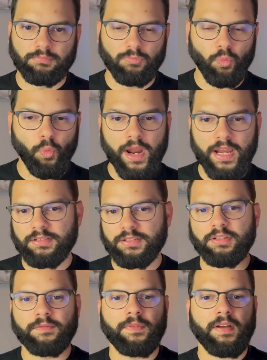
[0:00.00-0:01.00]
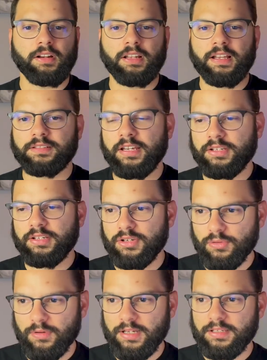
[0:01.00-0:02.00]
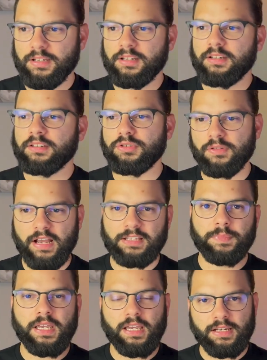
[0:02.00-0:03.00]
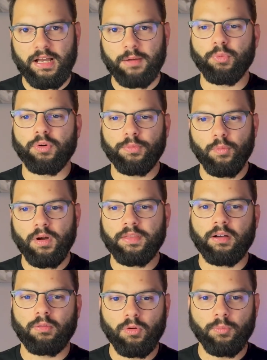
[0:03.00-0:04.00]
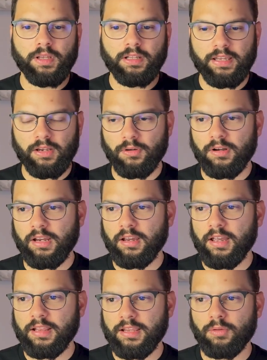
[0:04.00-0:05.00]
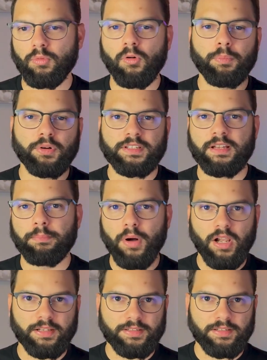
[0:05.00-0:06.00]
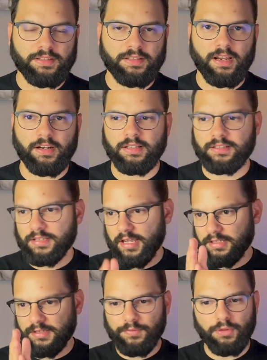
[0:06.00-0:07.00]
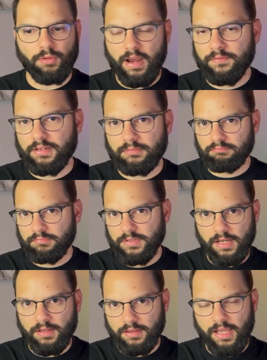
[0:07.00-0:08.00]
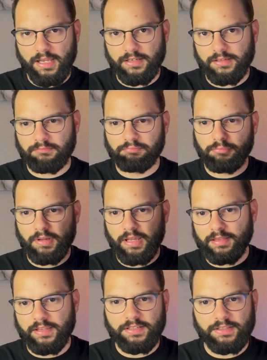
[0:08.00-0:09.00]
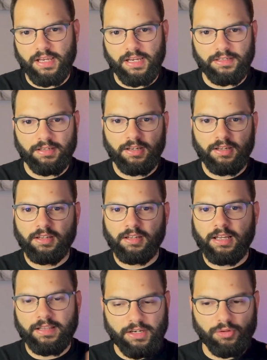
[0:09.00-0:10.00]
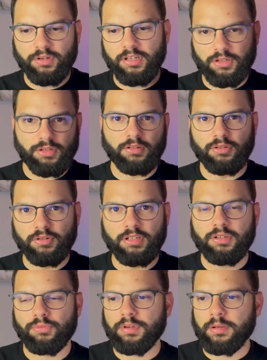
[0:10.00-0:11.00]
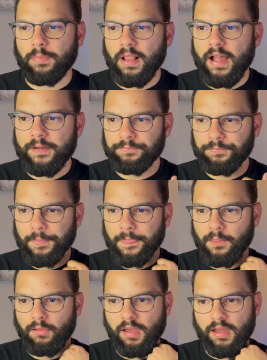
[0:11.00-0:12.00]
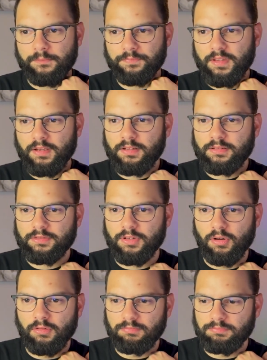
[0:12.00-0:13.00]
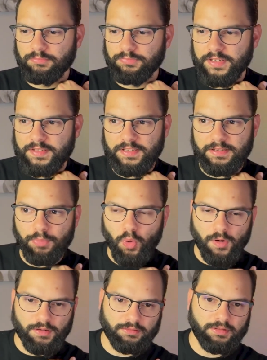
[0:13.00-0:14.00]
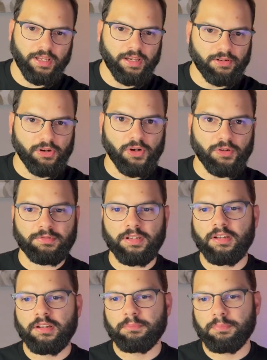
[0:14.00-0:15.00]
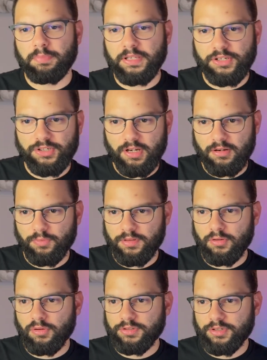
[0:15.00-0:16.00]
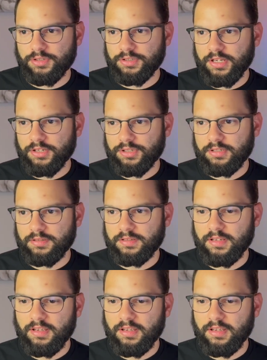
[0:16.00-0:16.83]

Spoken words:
wait until the very last day to do it, you guys may end up with one that will be lingering, and then we'll put some policies in there that says if you haven't done that at this date, then you need to reapply. Okay, so this is important. Take note. Please share with your jurisdictions.